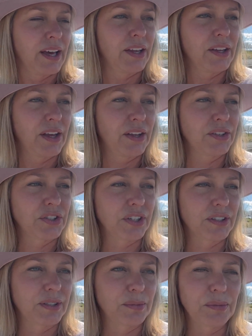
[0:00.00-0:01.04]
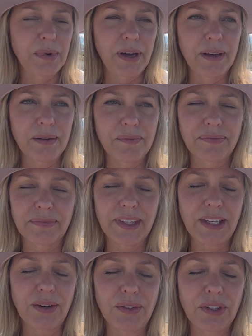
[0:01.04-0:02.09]
I'll share some,
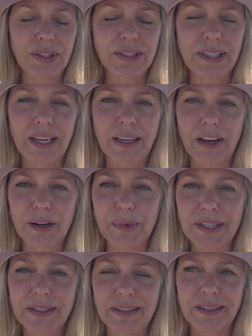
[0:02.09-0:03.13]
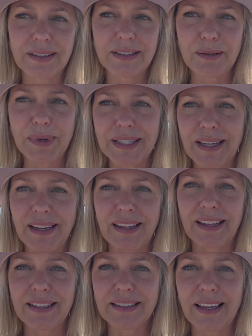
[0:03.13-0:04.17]
you can stay anonymous, some exciting
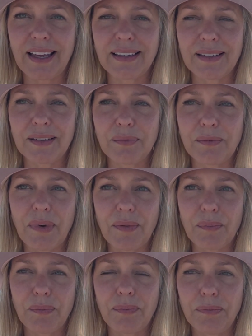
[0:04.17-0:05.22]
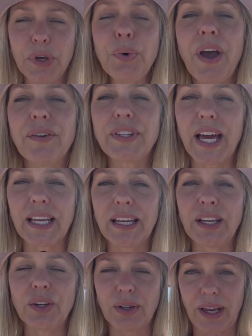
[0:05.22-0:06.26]
things that you have done
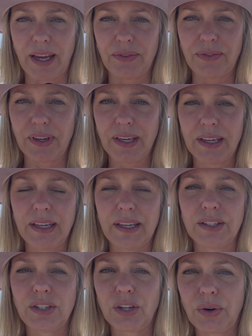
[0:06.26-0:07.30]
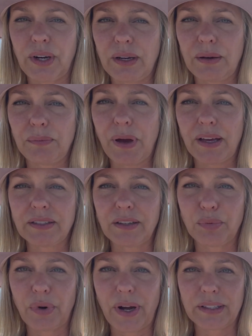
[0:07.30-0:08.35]
in your life to create a
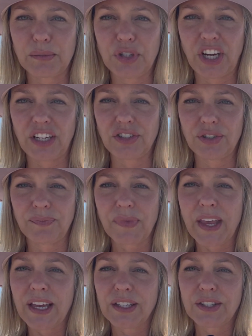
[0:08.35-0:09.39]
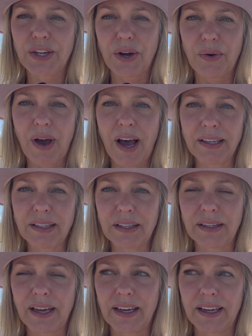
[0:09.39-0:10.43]
positive, proactive change. So I'll
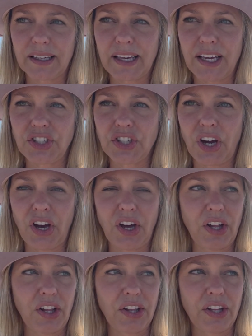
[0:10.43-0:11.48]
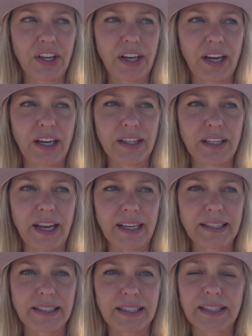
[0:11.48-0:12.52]
catch y'all on the
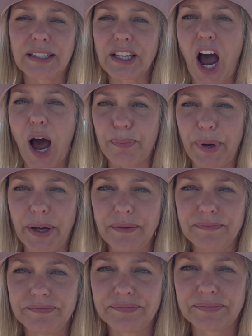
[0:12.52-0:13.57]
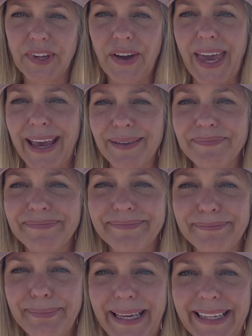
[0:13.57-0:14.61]
next stop. Okay,
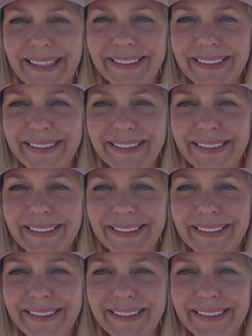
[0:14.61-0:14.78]
bye.